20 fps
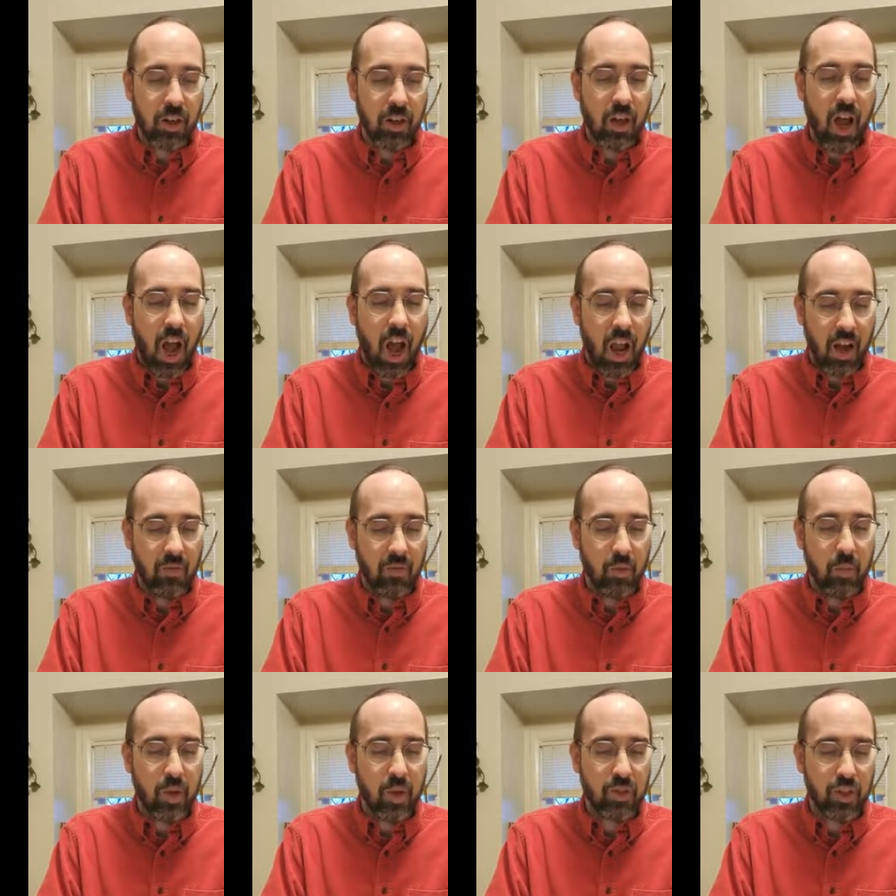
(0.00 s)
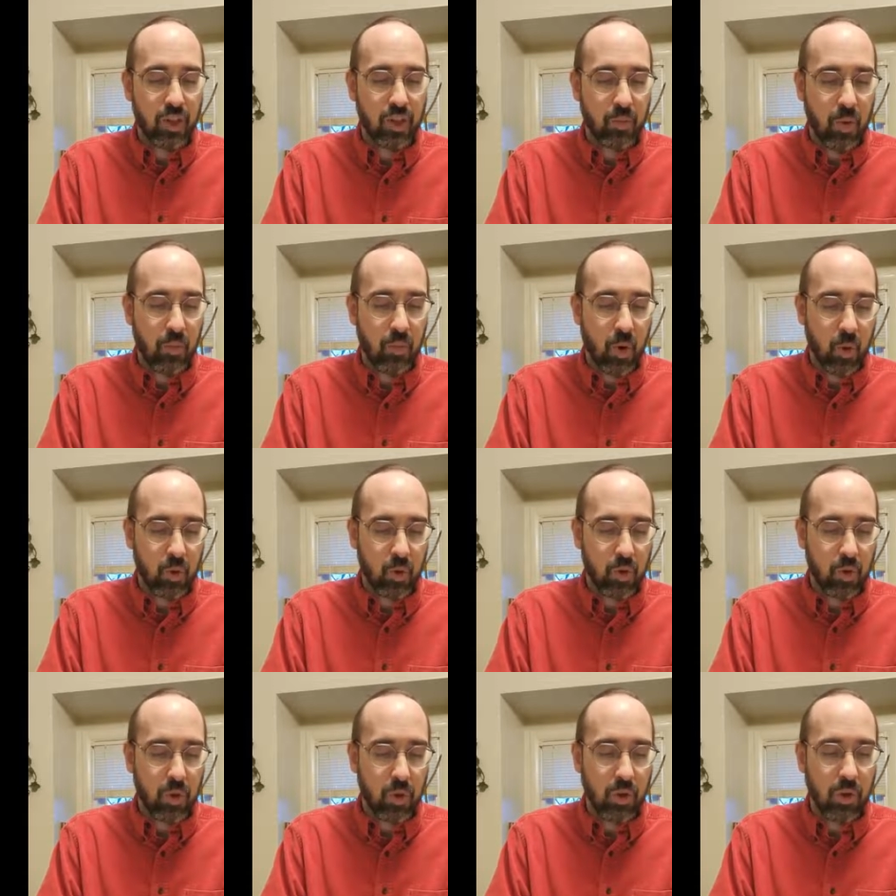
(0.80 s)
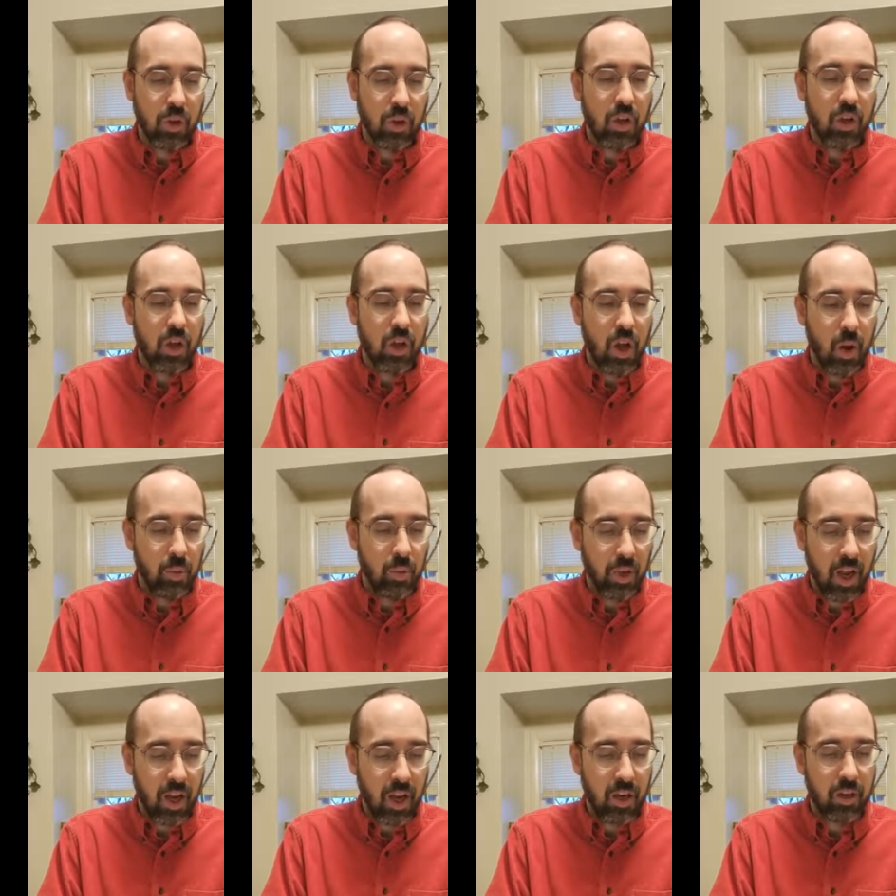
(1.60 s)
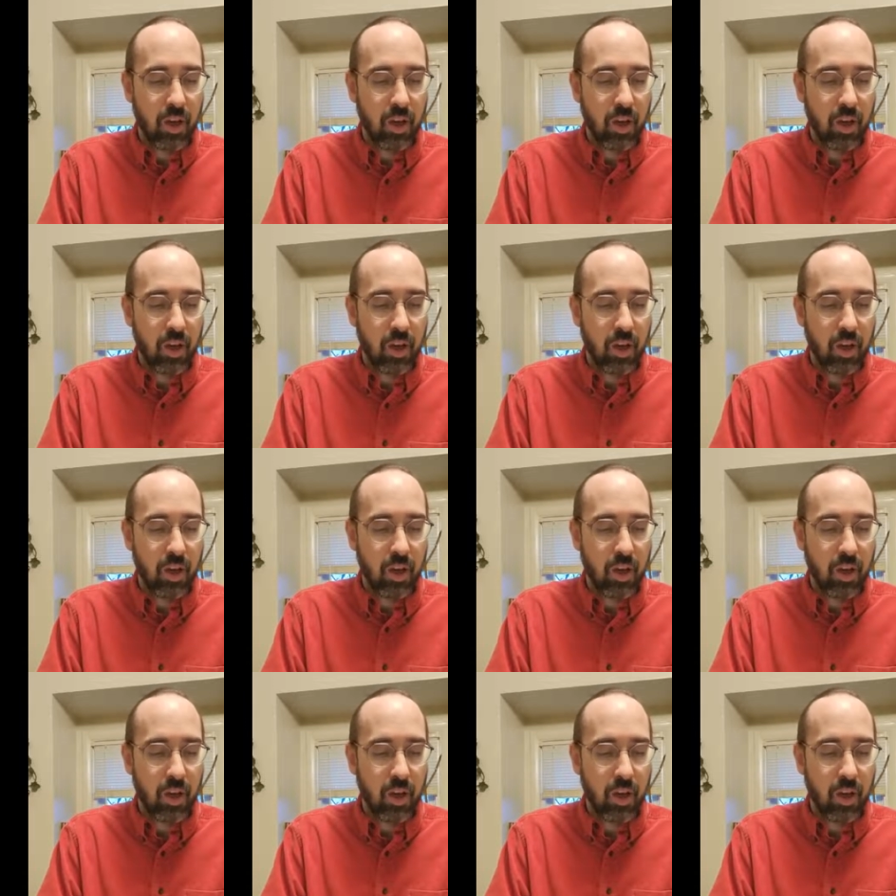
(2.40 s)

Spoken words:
"I have a business proposal, a plan